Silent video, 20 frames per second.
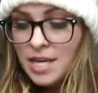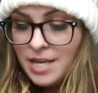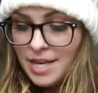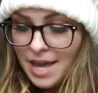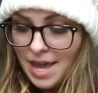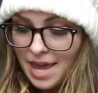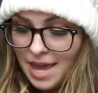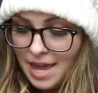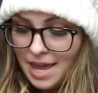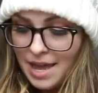
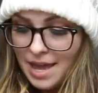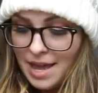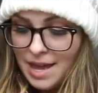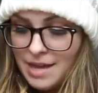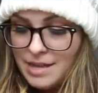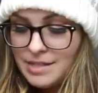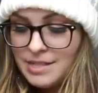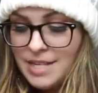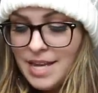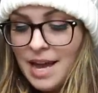
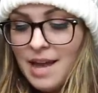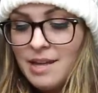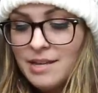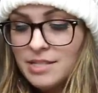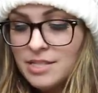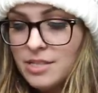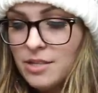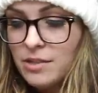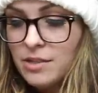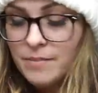And yeah,
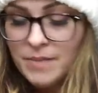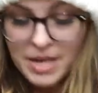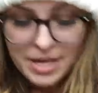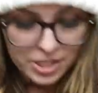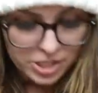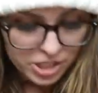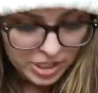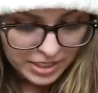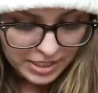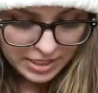so let me
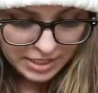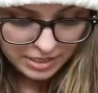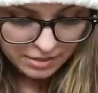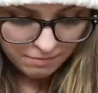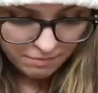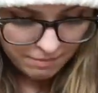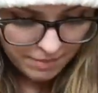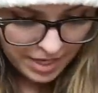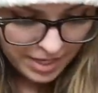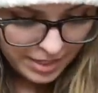actually
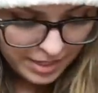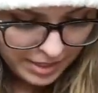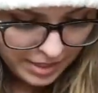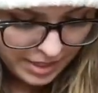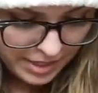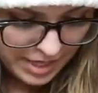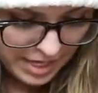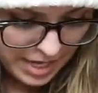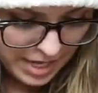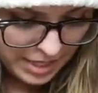smell
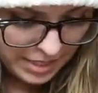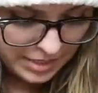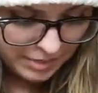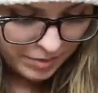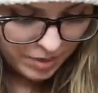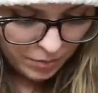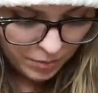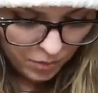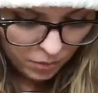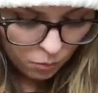this. I'm
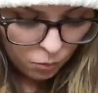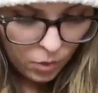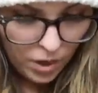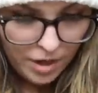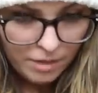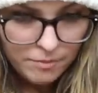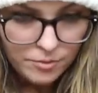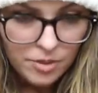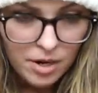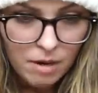gonna put
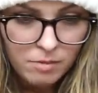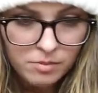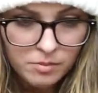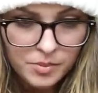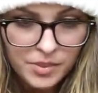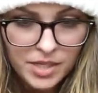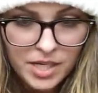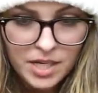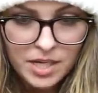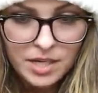one
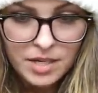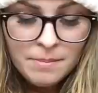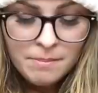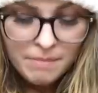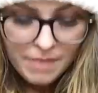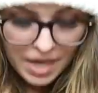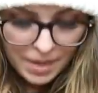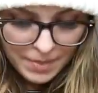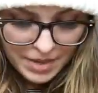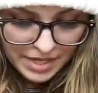probably
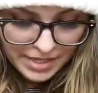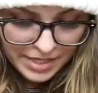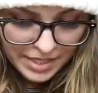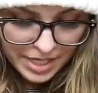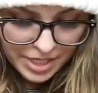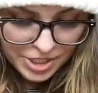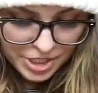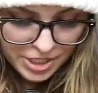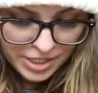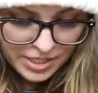maybe at the
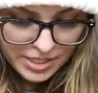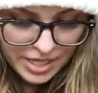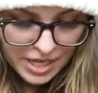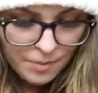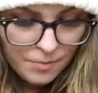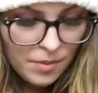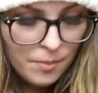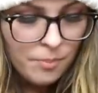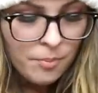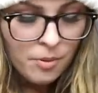kitchen
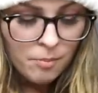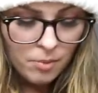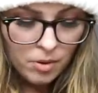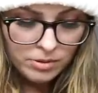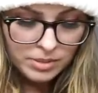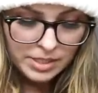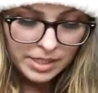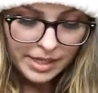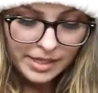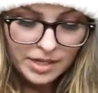sink, but
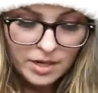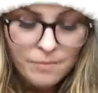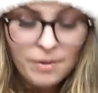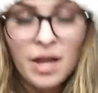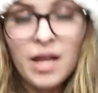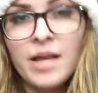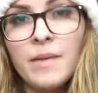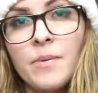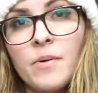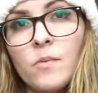most likely I'll
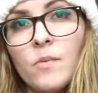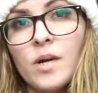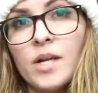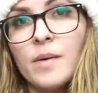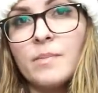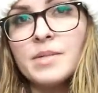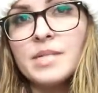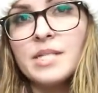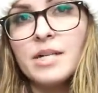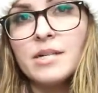probably put one
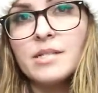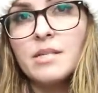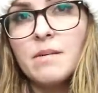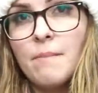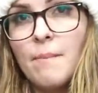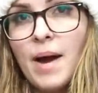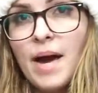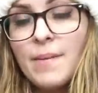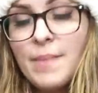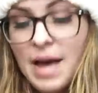upstairs
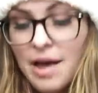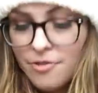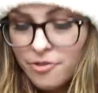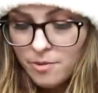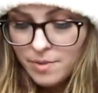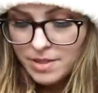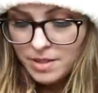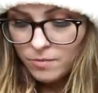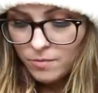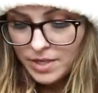in my
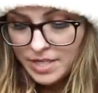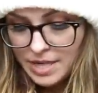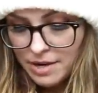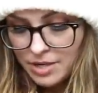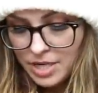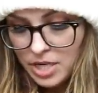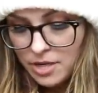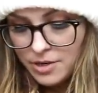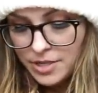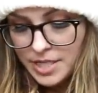bathroom and then one
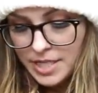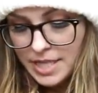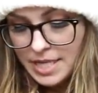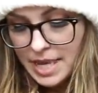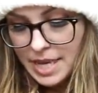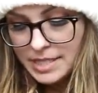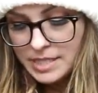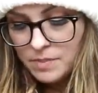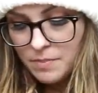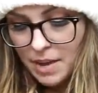down here in the
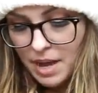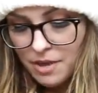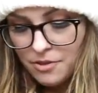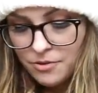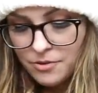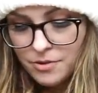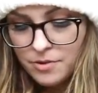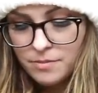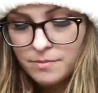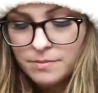guest
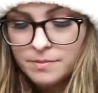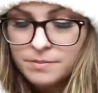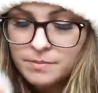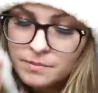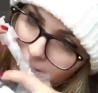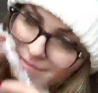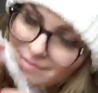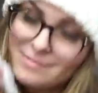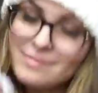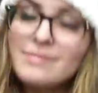bathroom.
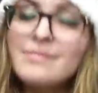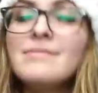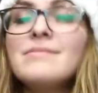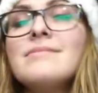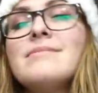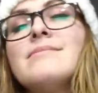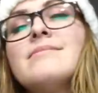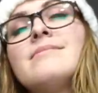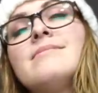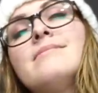
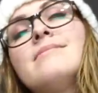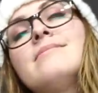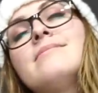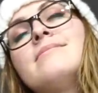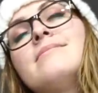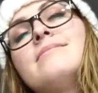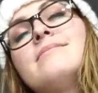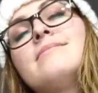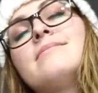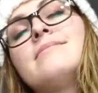
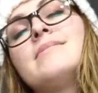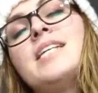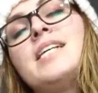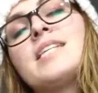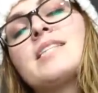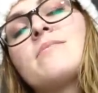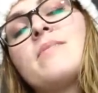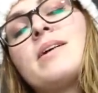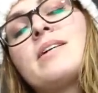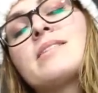
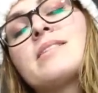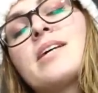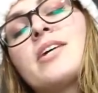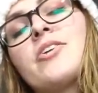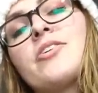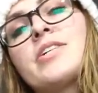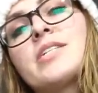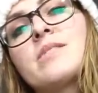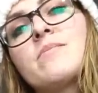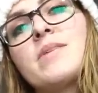It smells like
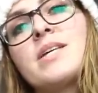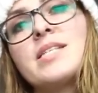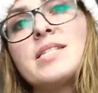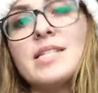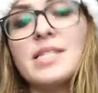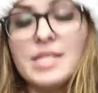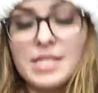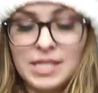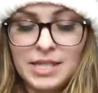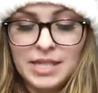Christmas.
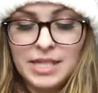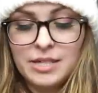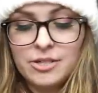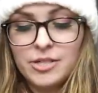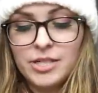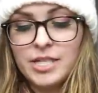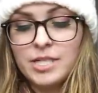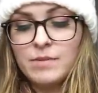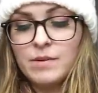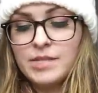It
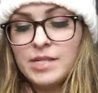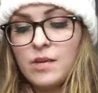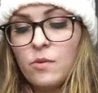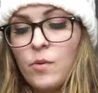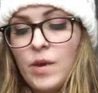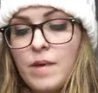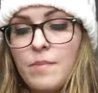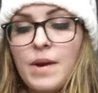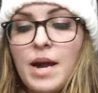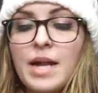literally smells like
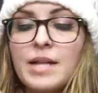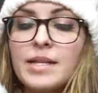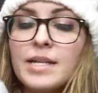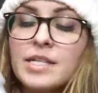white pine.